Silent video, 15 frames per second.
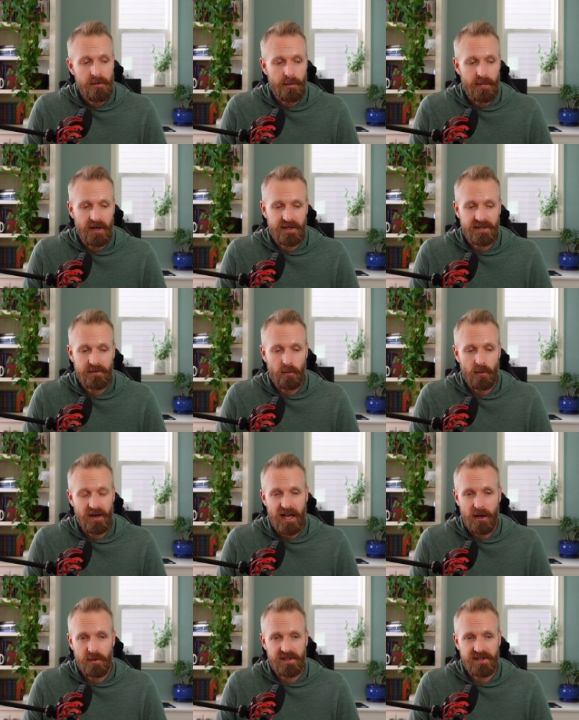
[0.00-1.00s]
But what
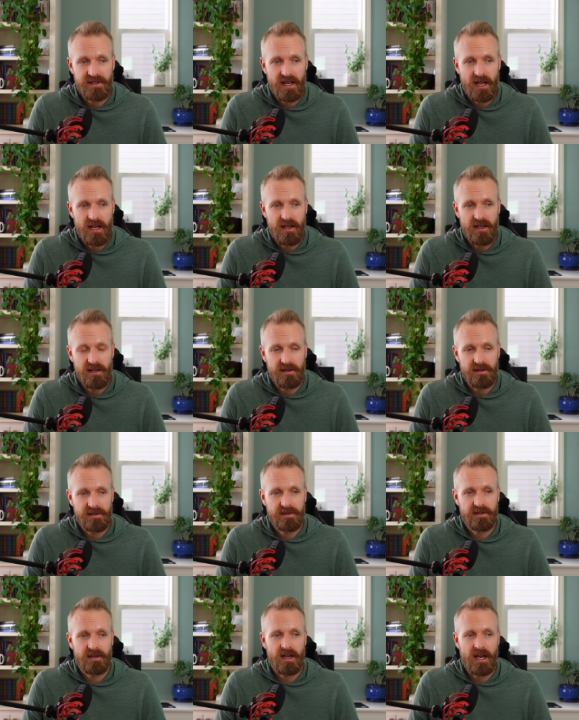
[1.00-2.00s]
I would say
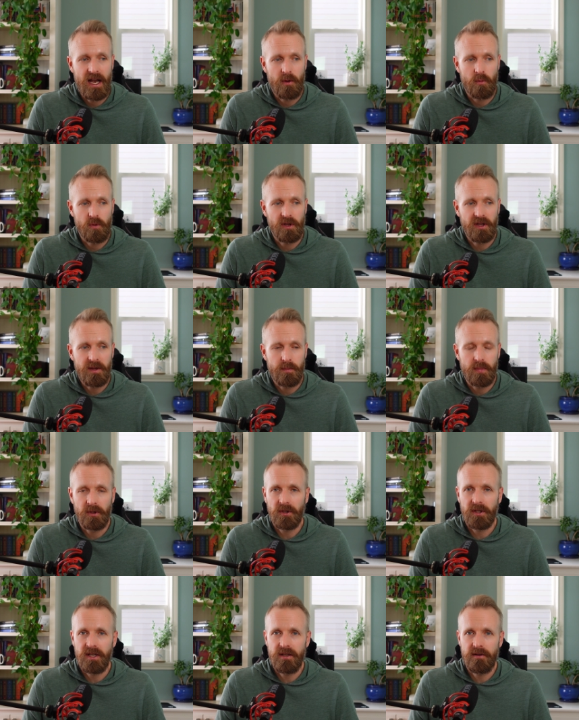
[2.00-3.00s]
is I really
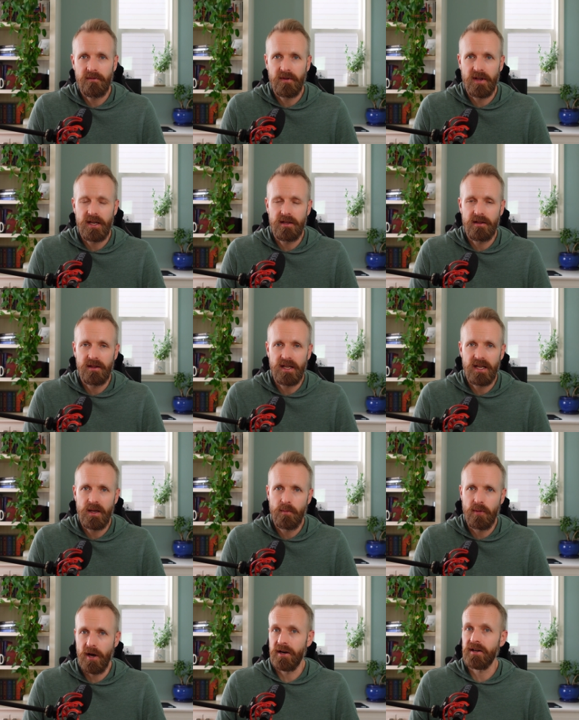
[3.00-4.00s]
believe in the
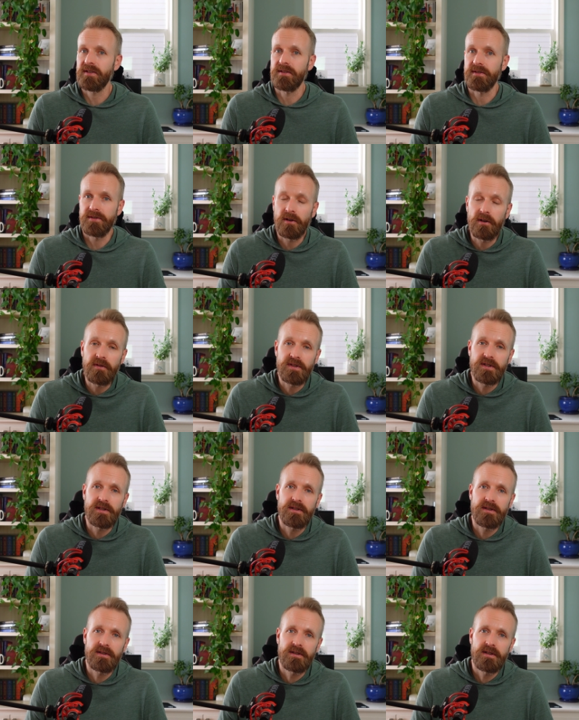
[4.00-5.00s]
products and
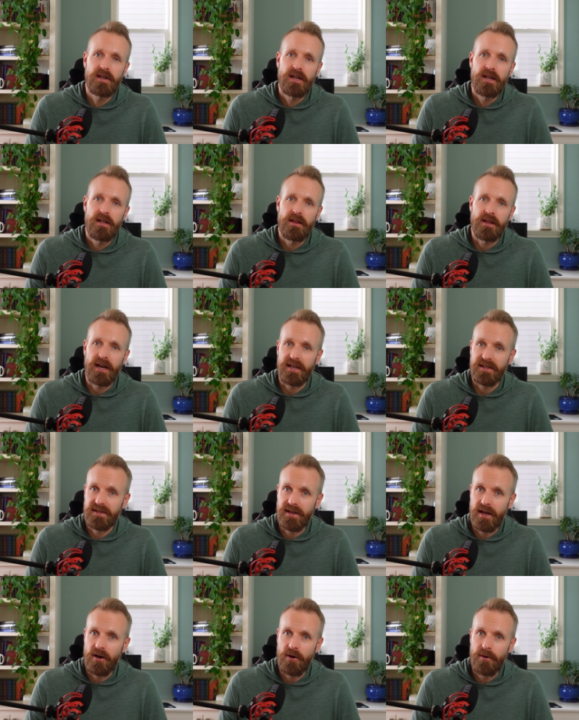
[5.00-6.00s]
services that I
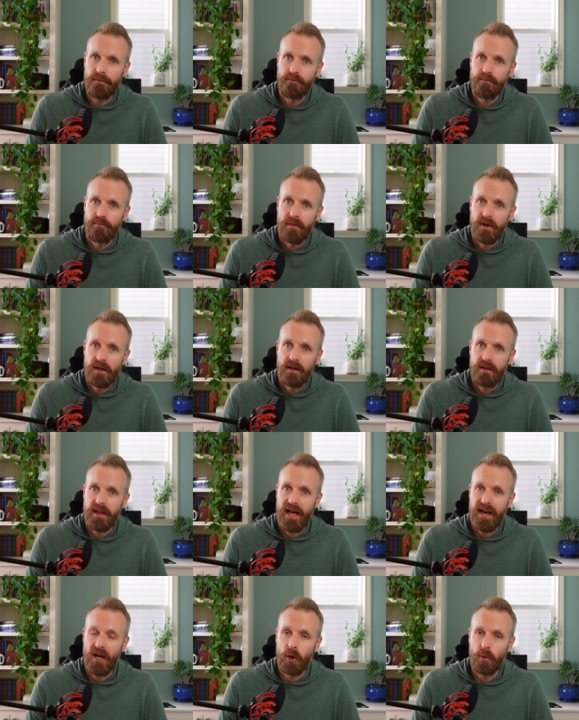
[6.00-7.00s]
sell
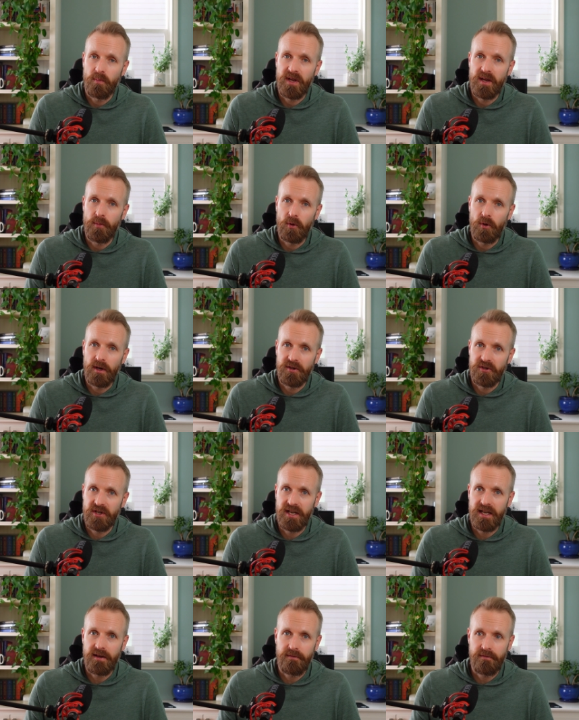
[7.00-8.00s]
that help people
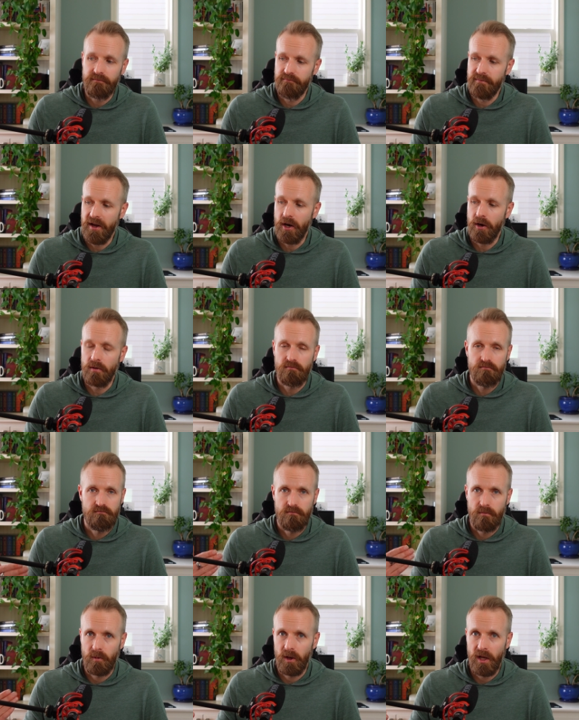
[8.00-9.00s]
achieve their
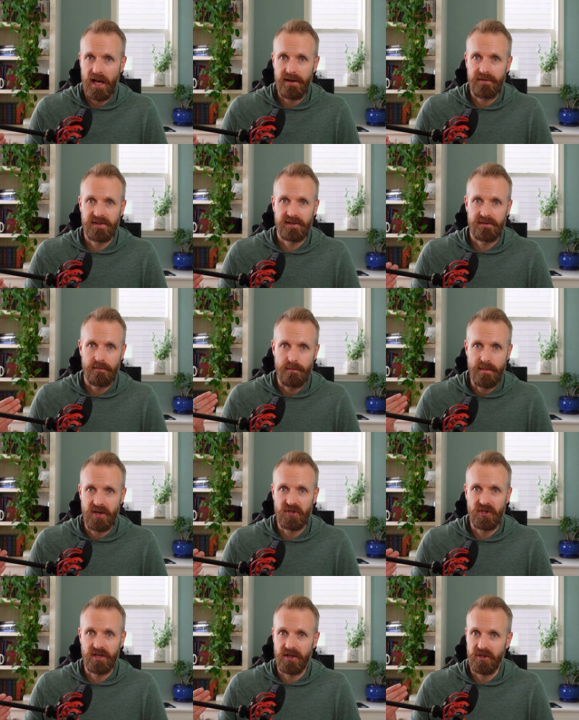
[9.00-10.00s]
life's
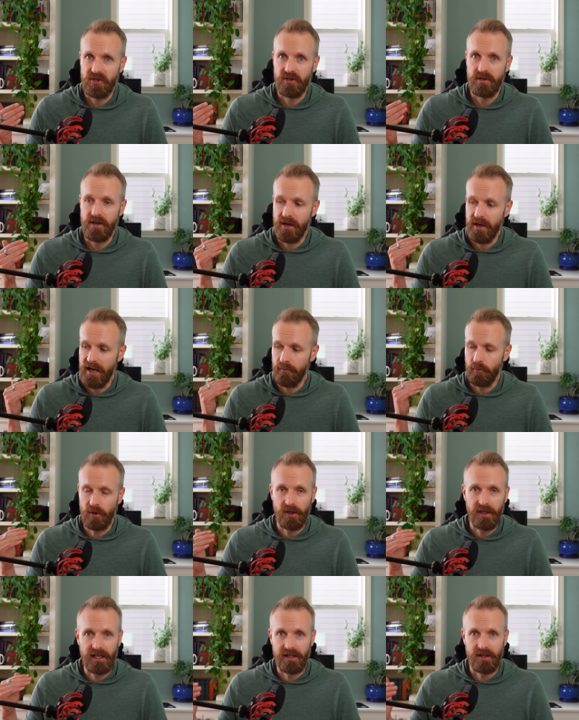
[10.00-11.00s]
mission and
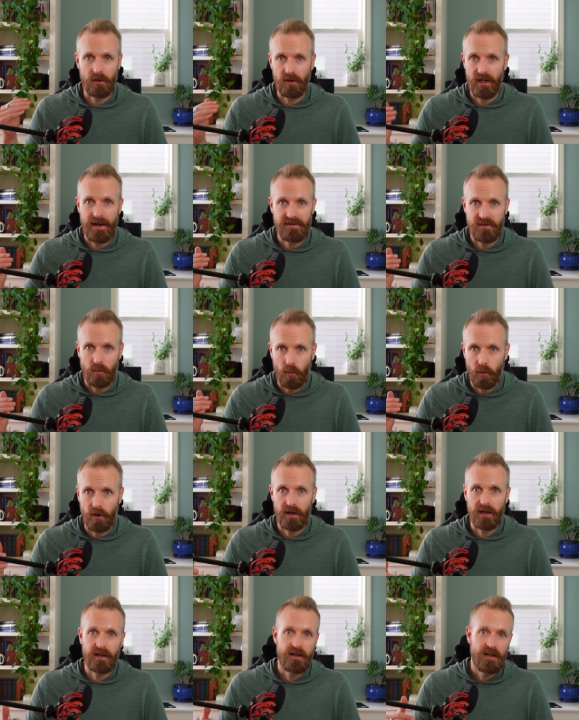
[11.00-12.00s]
really get their life's
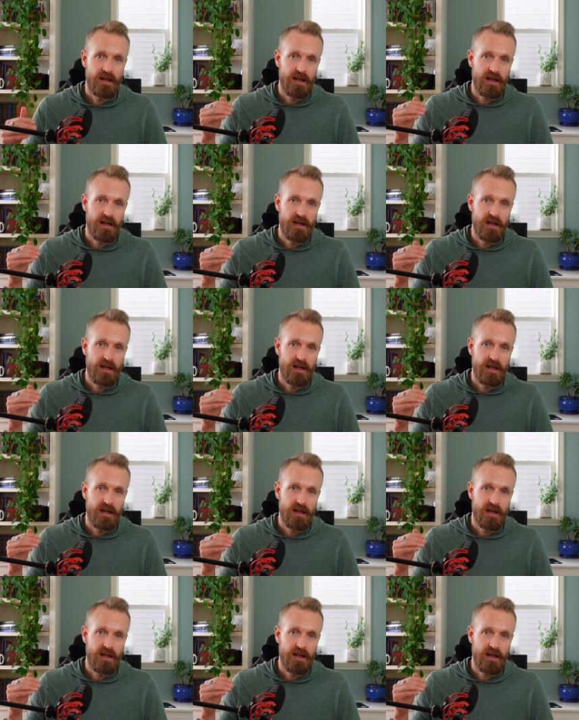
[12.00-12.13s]
work,